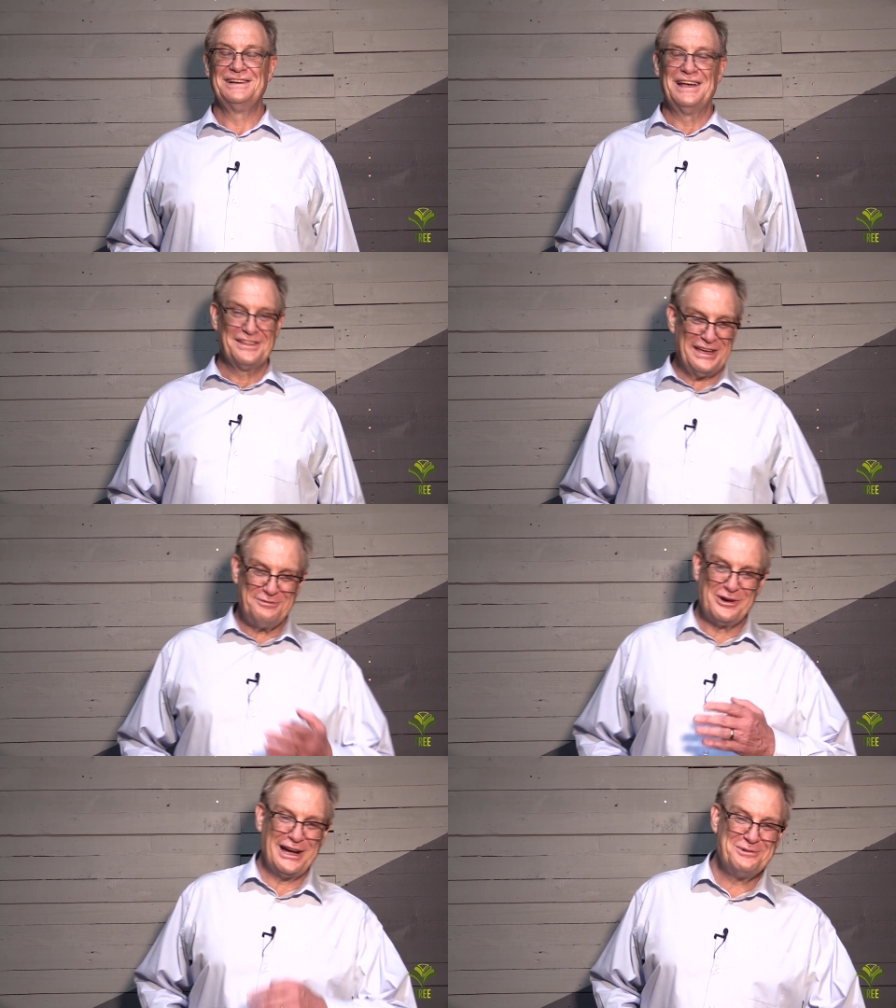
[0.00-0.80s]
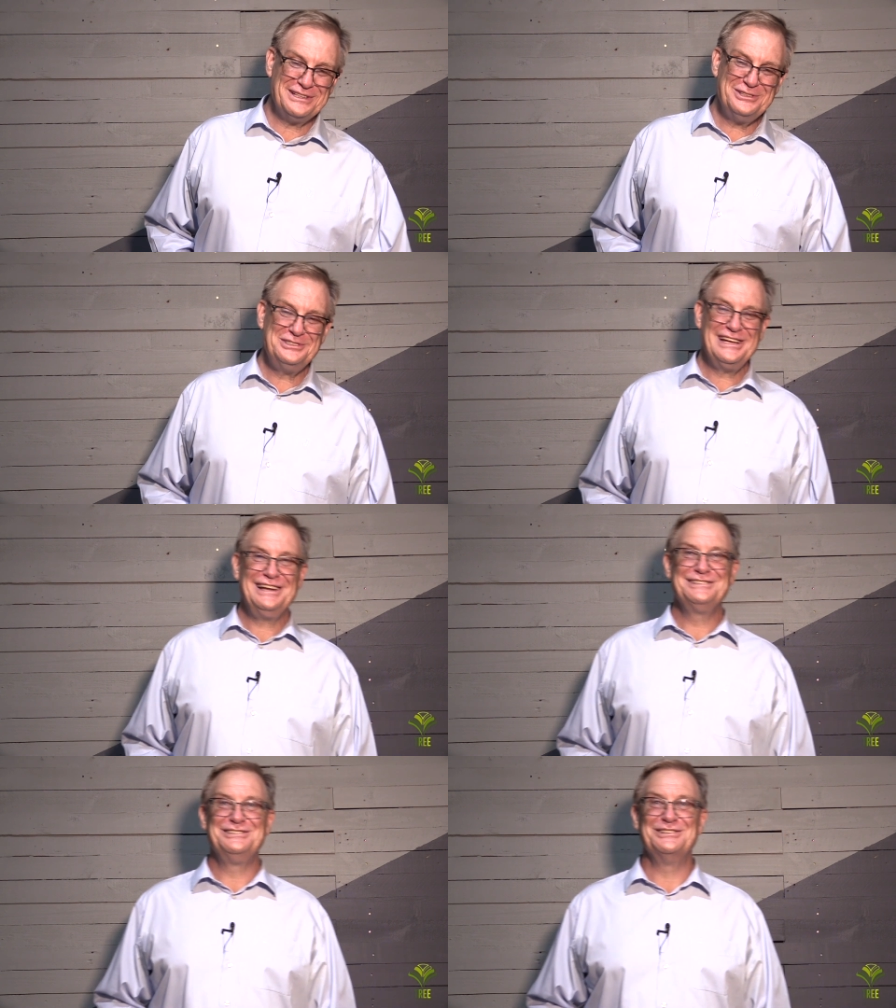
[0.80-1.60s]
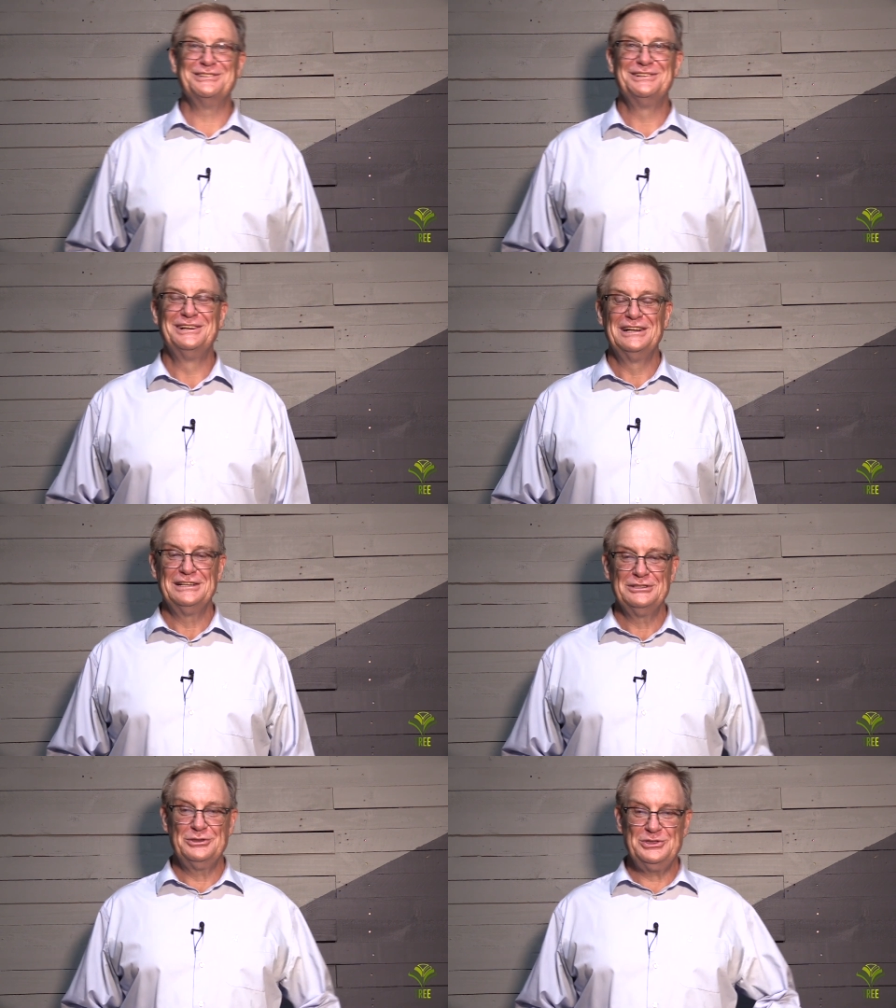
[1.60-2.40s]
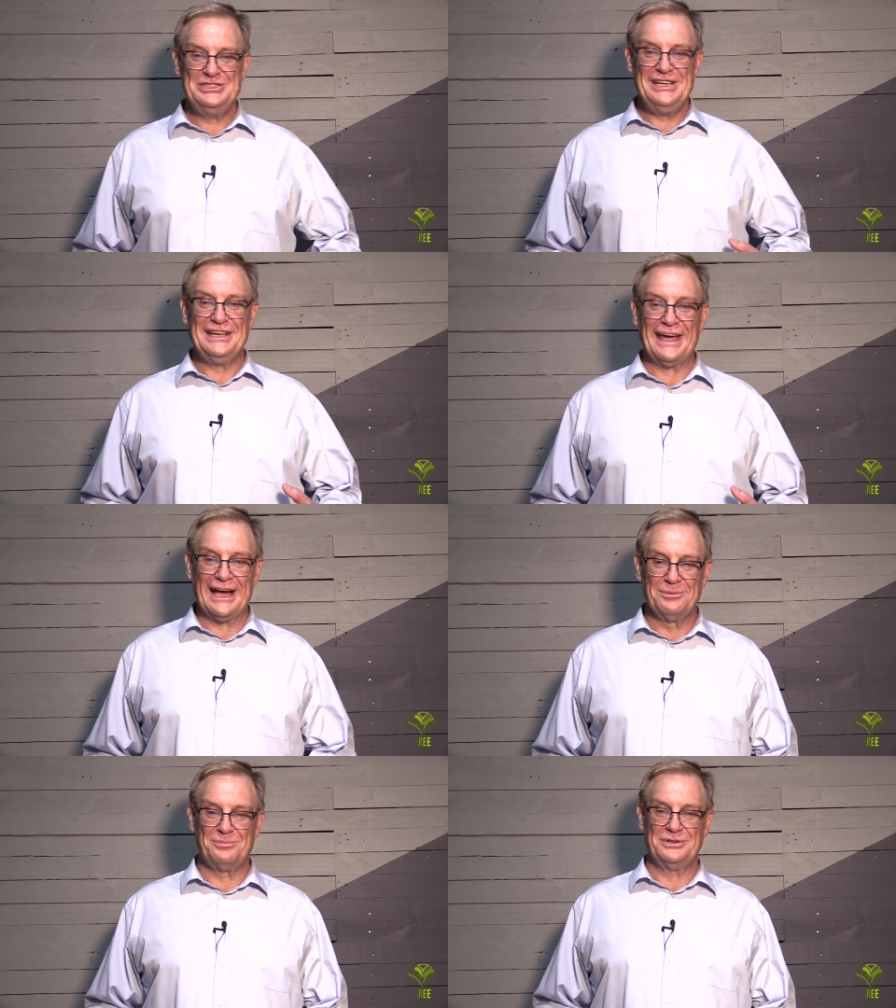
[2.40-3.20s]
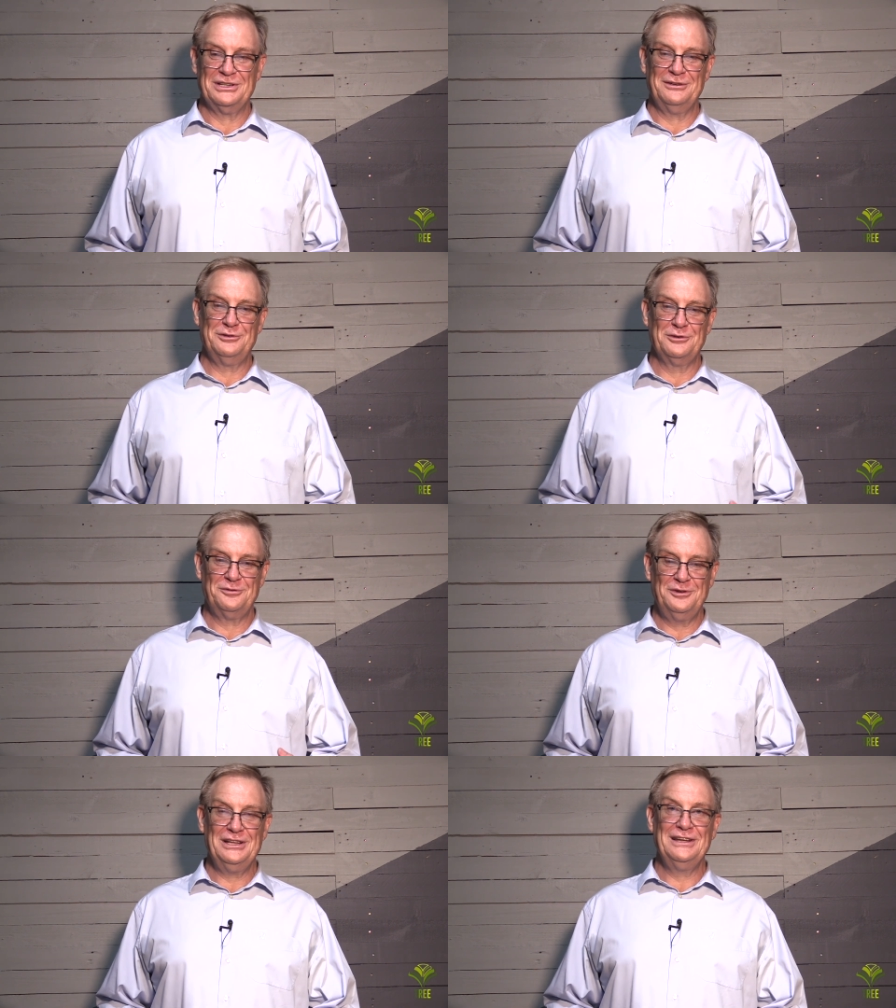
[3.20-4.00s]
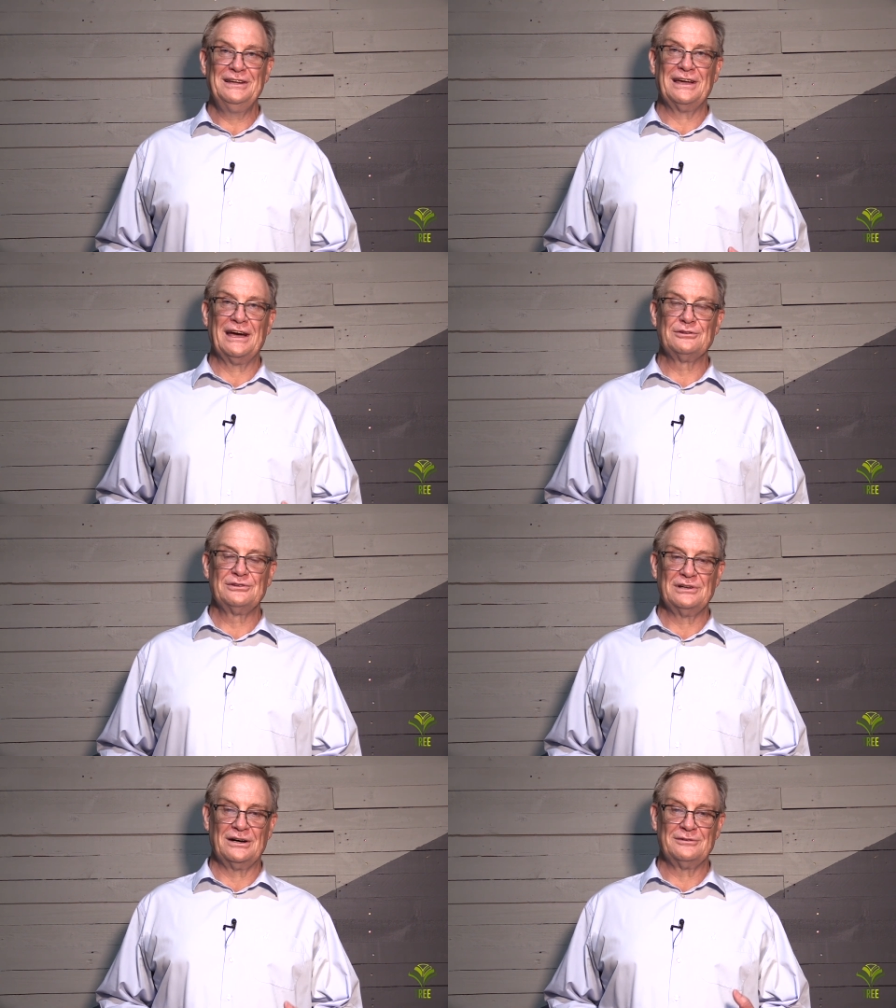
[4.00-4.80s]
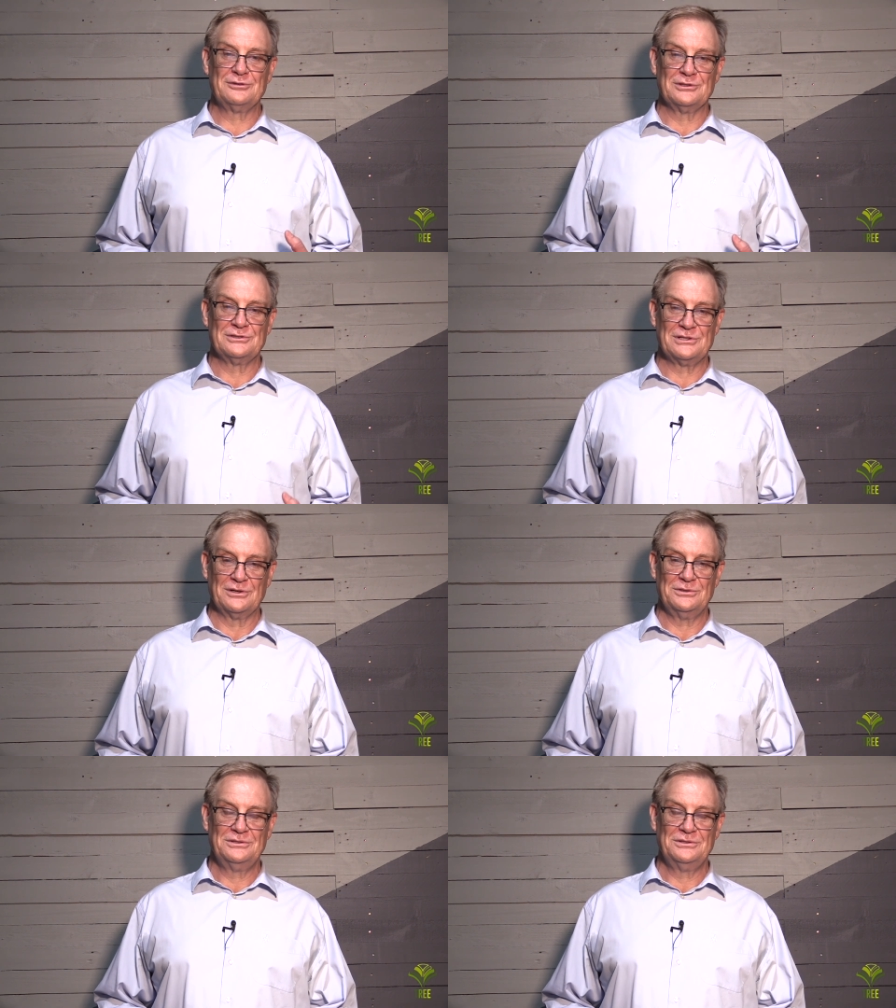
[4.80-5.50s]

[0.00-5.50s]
Therefore, I want to challenge you to seek help if you're feeling out of control.